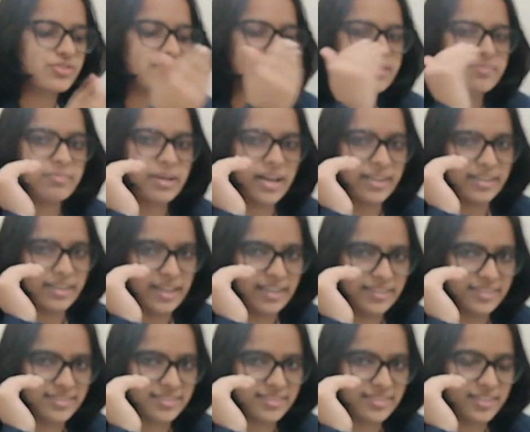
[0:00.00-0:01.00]
my
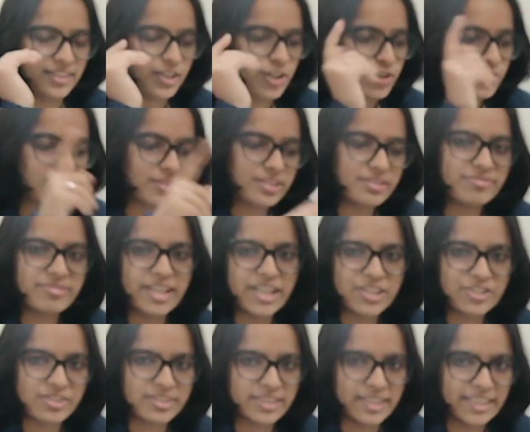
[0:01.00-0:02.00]
eyes. So
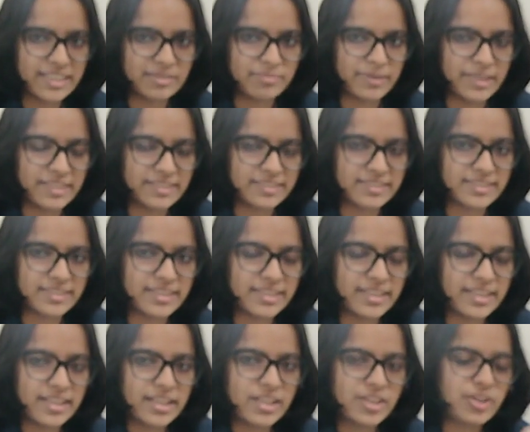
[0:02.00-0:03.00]
reflection takes place.
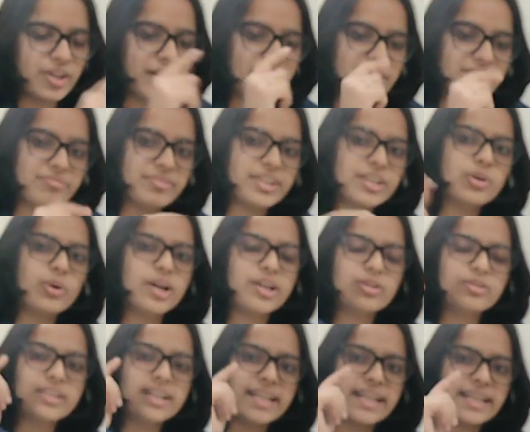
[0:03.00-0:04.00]
Now, if we go into
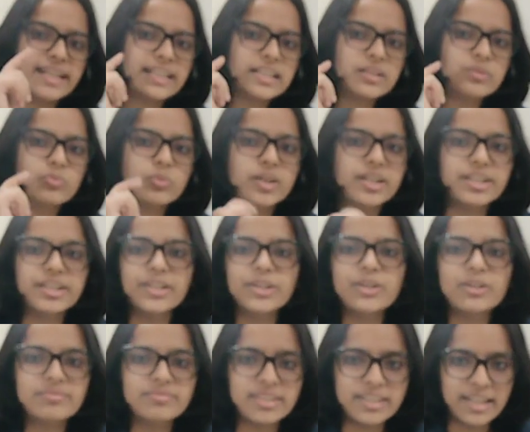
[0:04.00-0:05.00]
the inner working
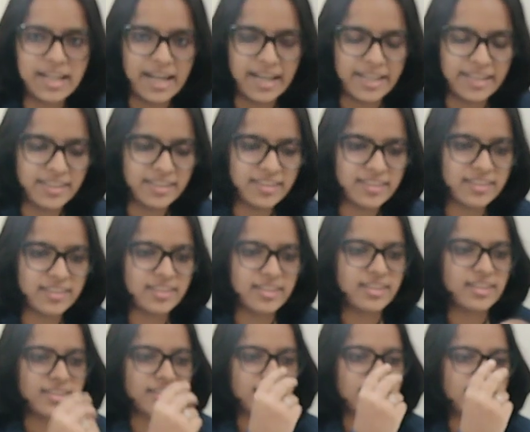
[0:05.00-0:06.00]
of the eye,
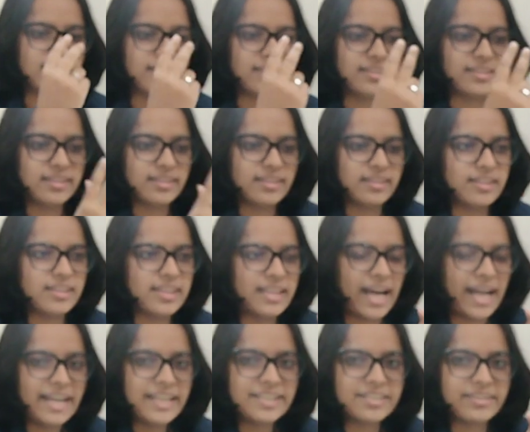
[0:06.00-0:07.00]
the
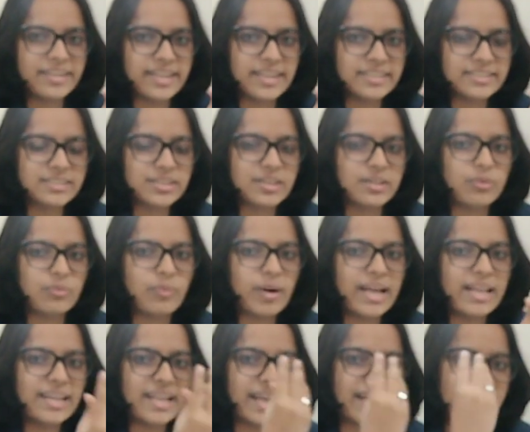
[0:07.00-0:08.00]
light rays
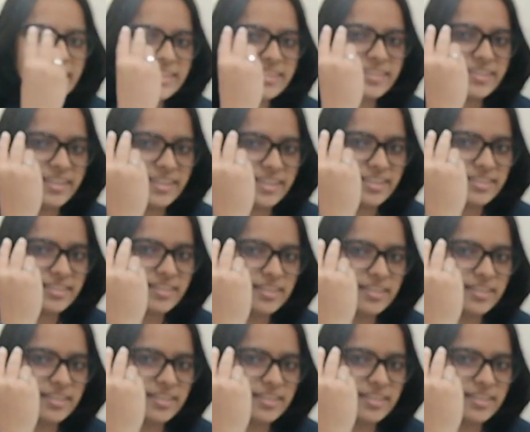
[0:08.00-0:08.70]
while entering